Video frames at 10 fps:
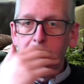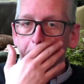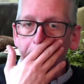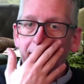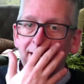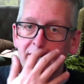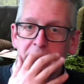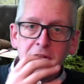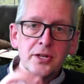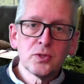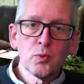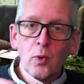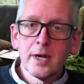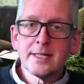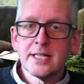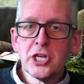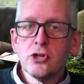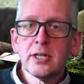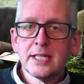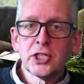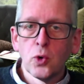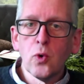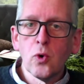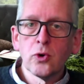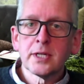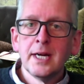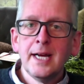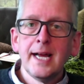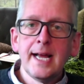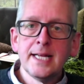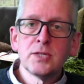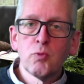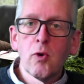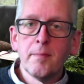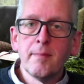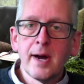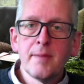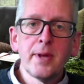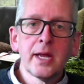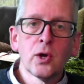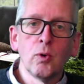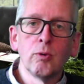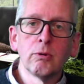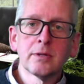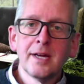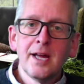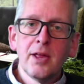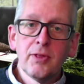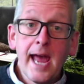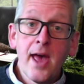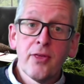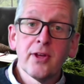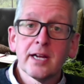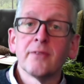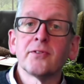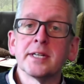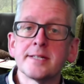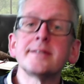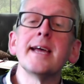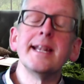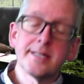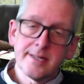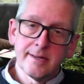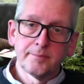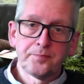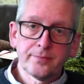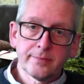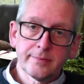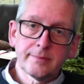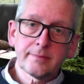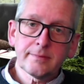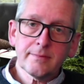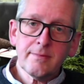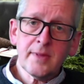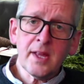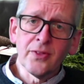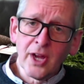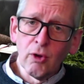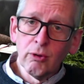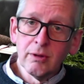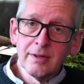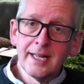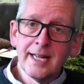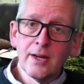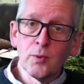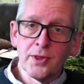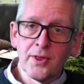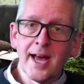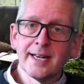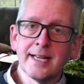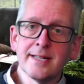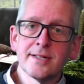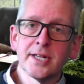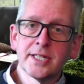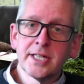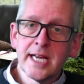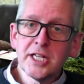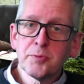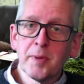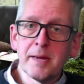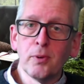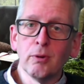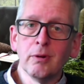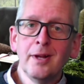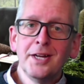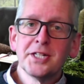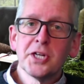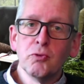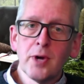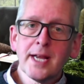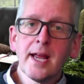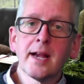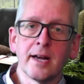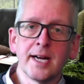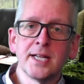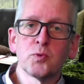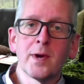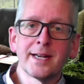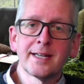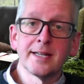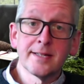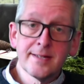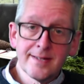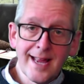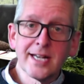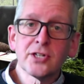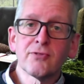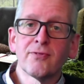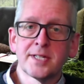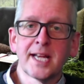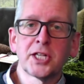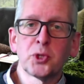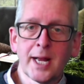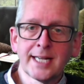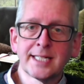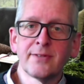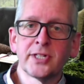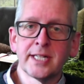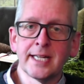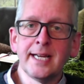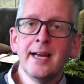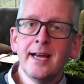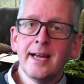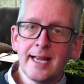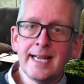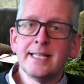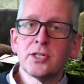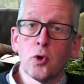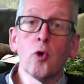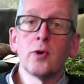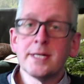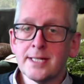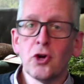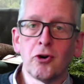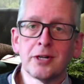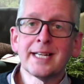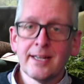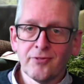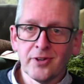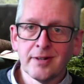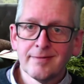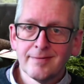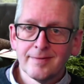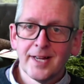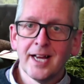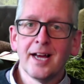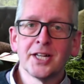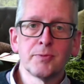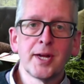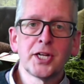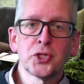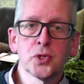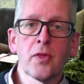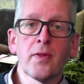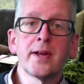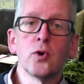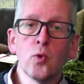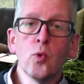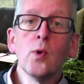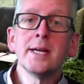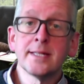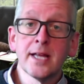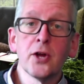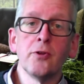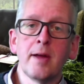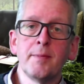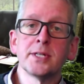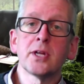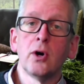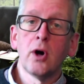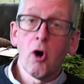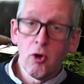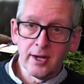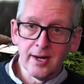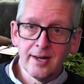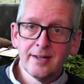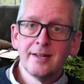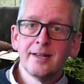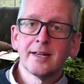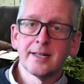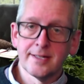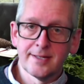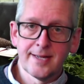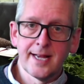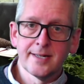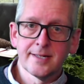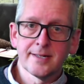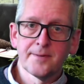in the news, what is usually taught is what might be called the ethic of consent. The goal with that is to teach people to recognize when consent for sexual activity is or is not given, and to make sure that they always know they must honor consent.